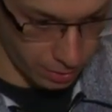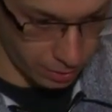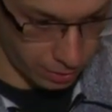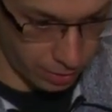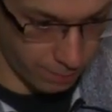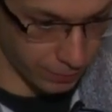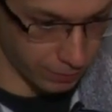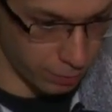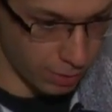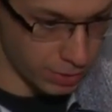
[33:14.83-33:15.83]

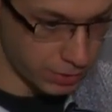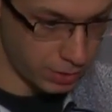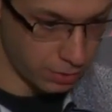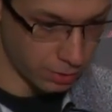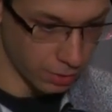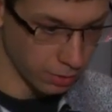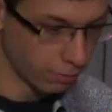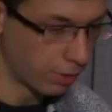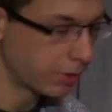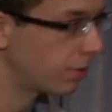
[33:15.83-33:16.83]
If you want to see
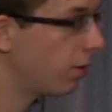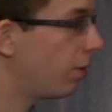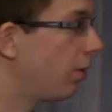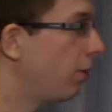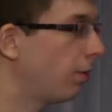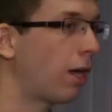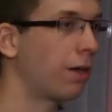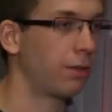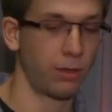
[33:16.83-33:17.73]
what's done on the